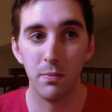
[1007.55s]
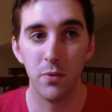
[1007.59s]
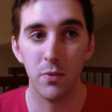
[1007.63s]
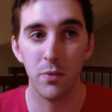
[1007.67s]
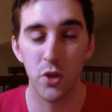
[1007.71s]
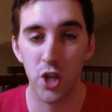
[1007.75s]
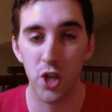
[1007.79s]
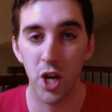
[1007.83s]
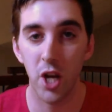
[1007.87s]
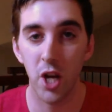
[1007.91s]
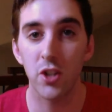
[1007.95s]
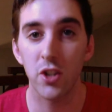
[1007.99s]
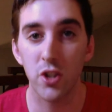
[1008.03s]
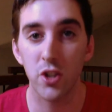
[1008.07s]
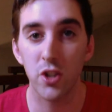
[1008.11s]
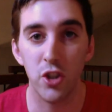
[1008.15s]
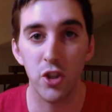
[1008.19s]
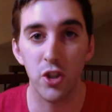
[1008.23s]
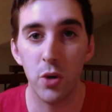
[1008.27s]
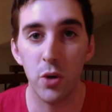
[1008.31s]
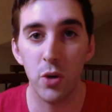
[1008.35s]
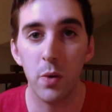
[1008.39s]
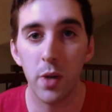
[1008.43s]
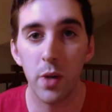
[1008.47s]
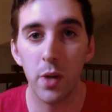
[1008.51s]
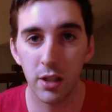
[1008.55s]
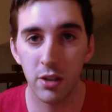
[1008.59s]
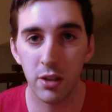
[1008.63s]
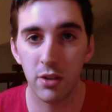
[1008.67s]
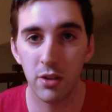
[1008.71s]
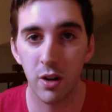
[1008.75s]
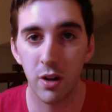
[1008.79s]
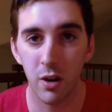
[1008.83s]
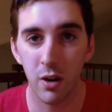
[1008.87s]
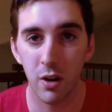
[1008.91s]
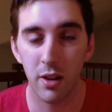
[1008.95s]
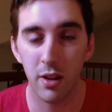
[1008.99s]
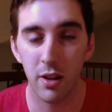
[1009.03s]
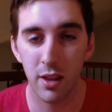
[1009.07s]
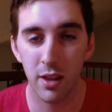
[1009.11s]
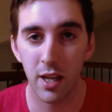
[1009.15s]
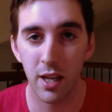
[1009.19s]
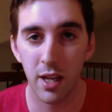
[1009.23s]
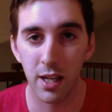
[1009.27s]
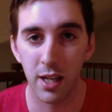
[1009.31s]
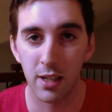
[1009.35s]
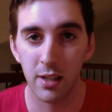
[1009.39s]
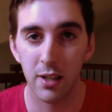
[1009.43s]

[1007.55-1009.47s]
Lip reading: just doing the darn thing?